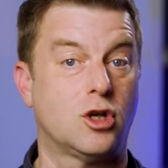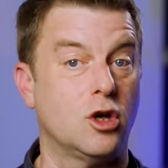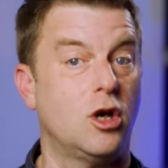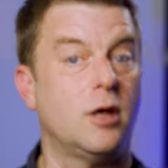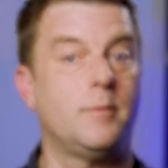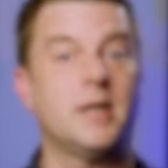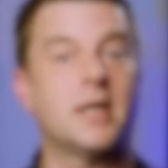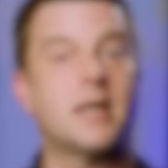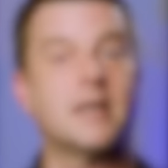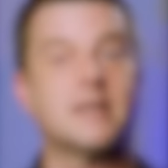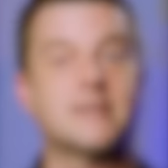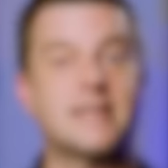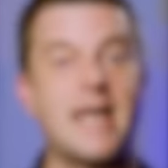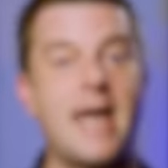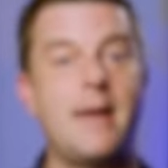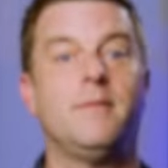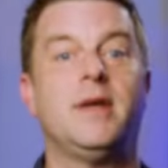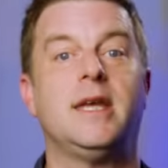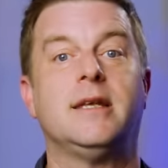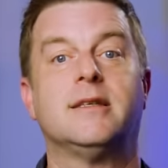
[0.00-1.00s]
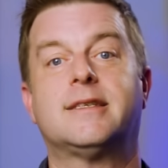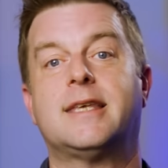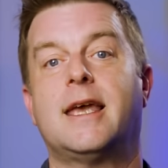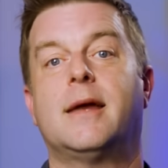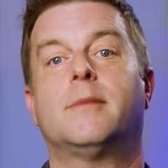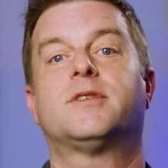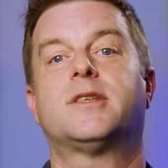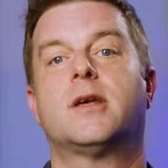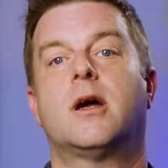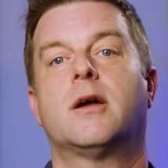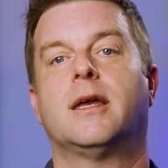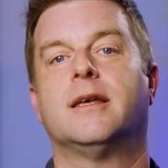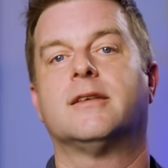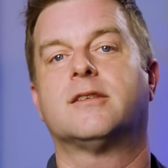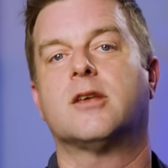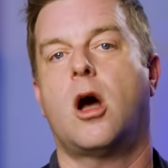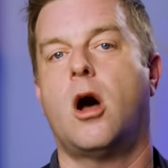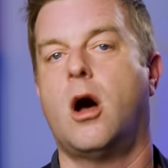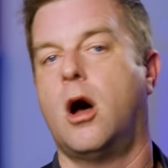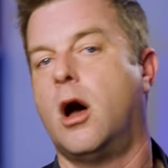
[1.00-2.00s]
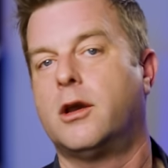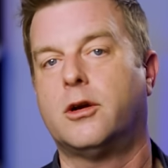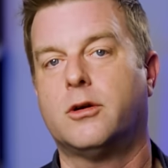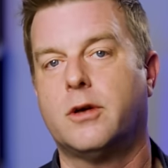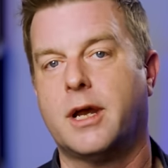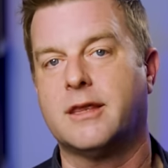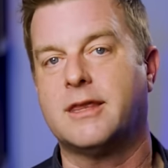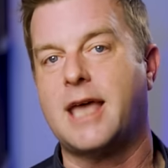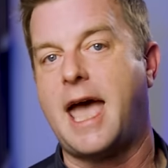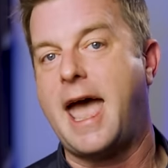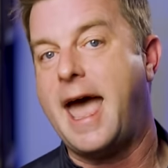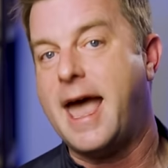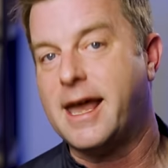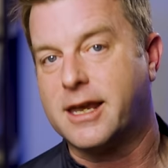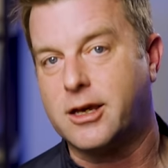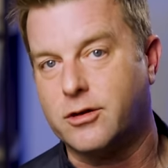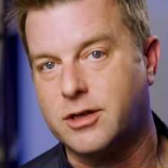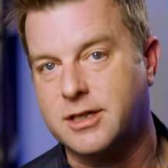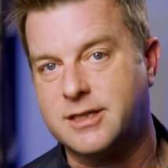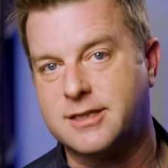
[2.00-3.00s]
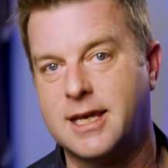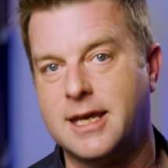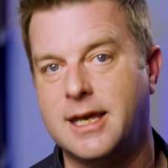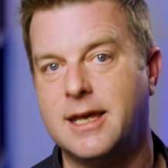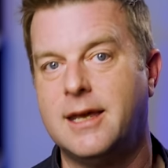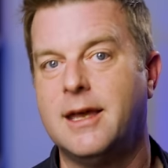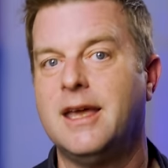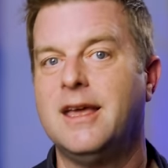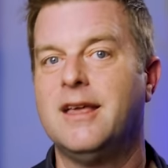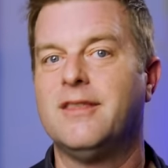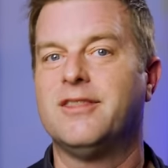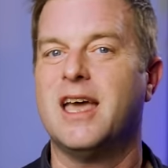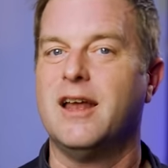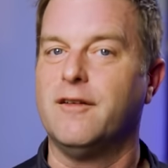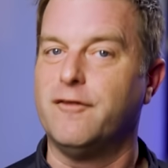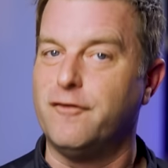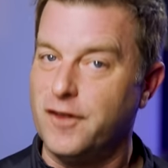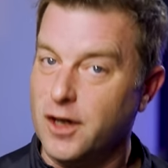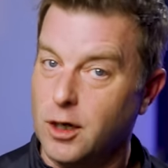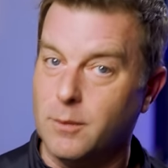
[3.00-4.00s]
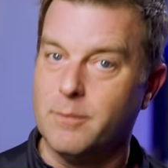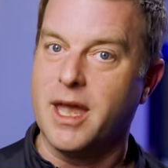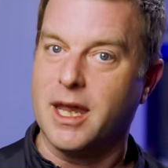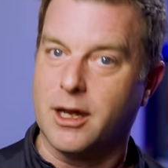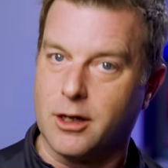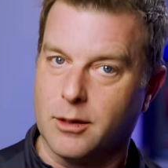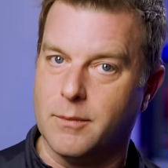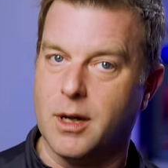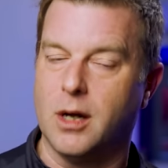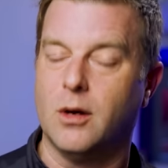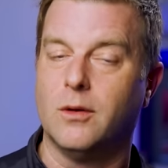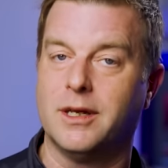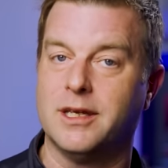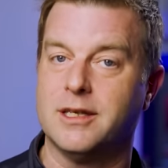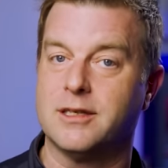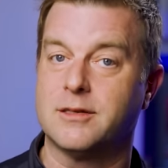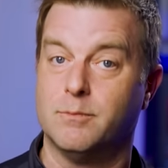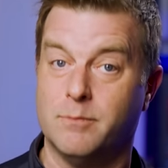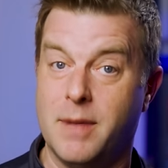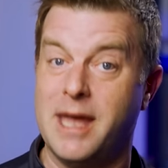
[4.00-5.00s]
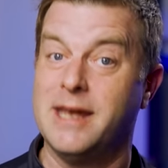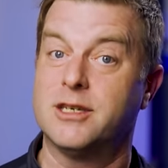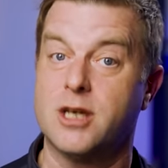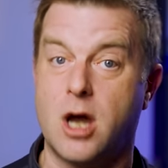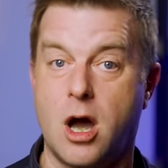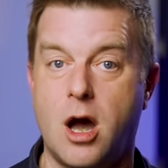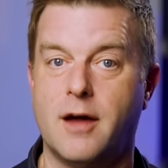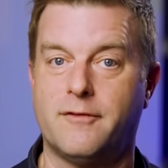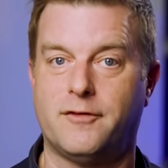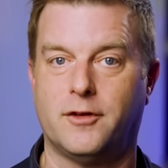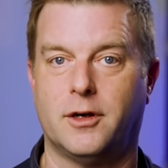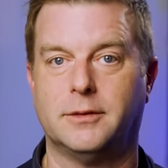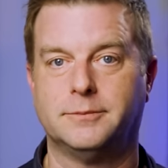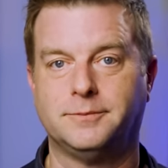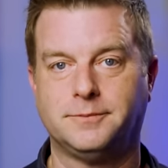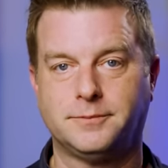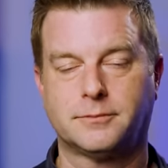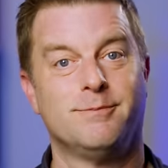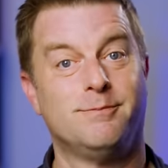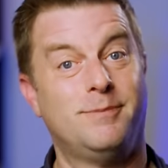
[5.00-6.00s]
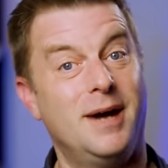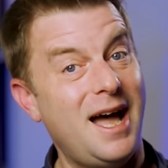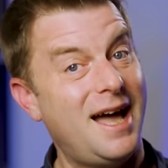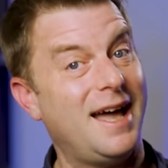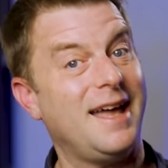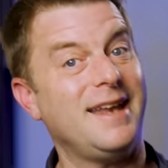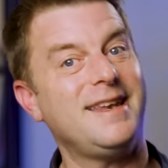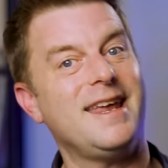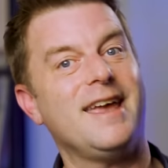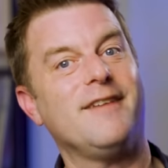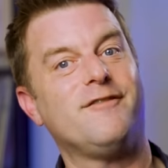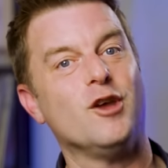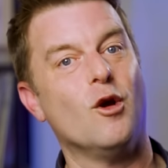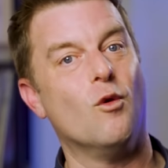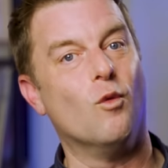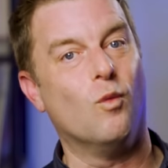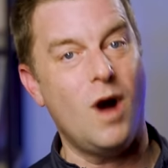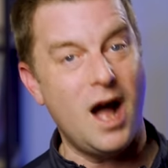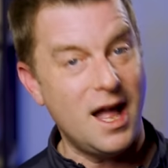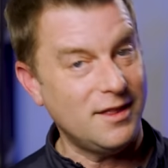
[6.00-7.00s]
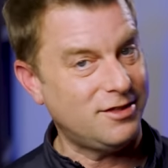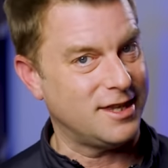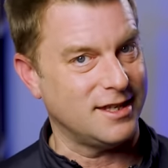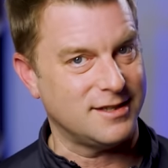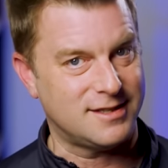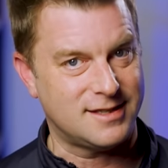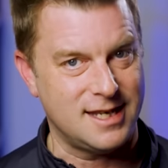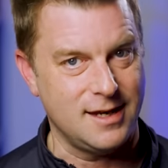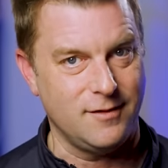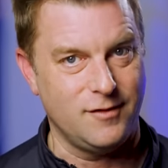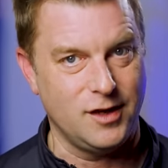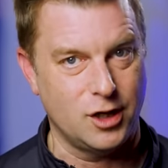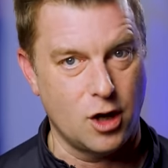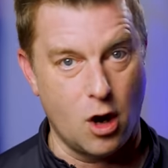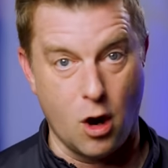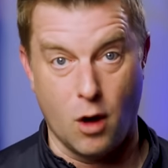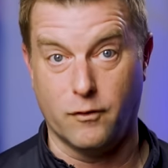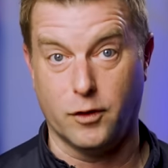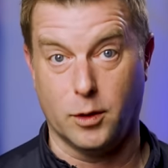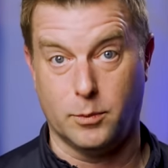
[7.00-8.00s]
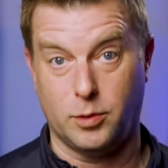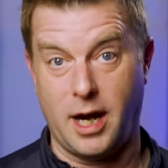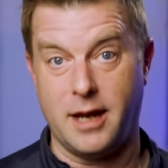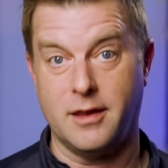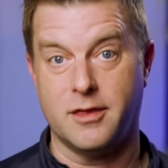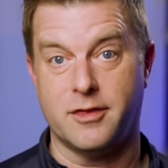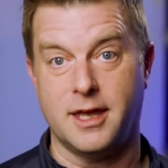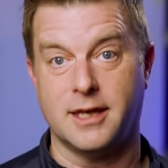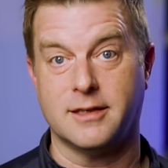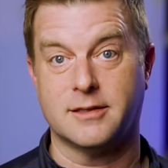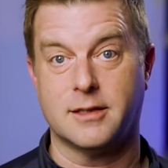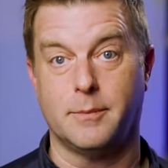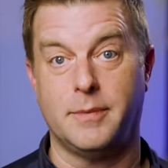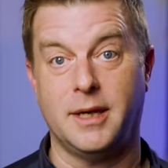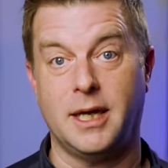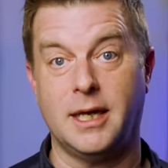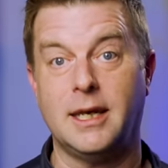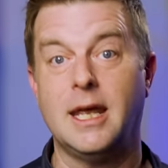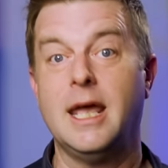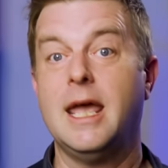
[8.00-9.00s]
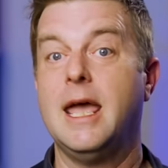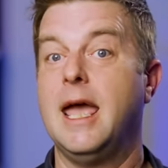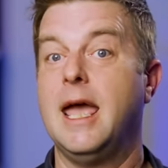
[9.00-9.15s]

good because that means Samsung is honoring the accuracy that filmmaker mode is meant to offer. But if you want this TV to overbrighten things a bit,